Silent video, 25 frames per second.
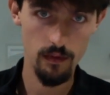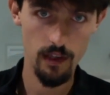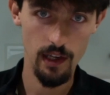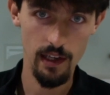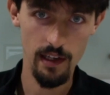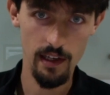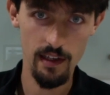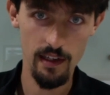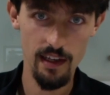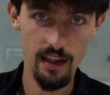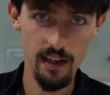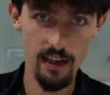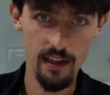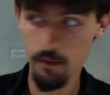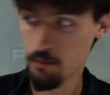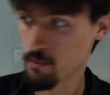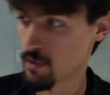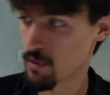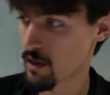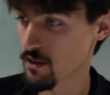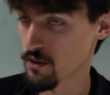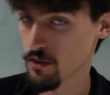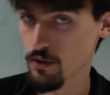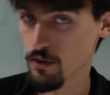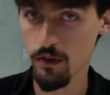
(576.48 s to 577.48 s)
Need a dandy
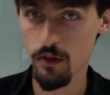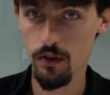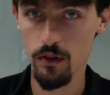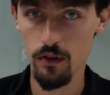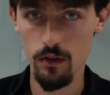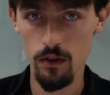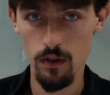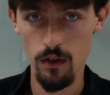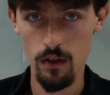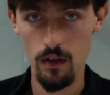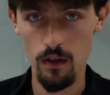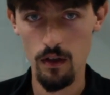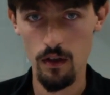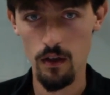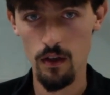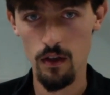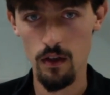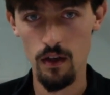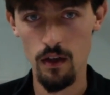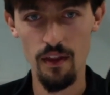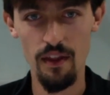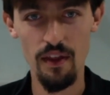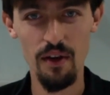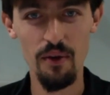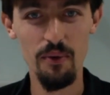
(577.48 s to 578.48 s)
pencil.
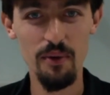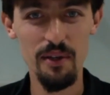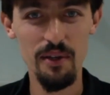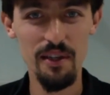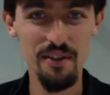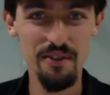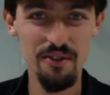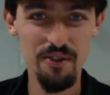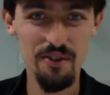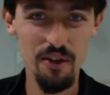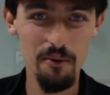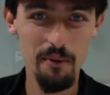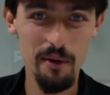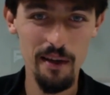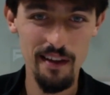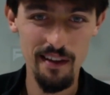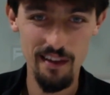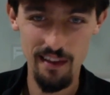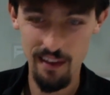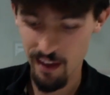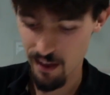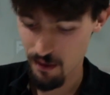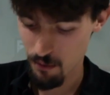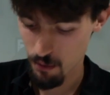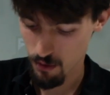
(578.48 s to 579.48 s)
I think we need to start
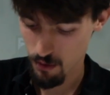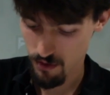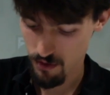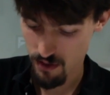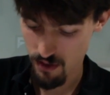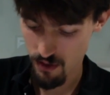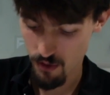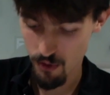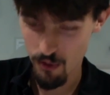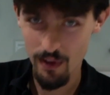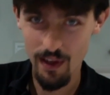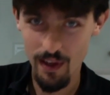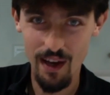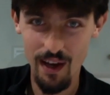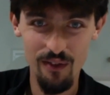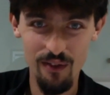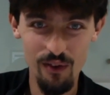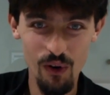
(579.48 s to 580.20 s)
making labels that already have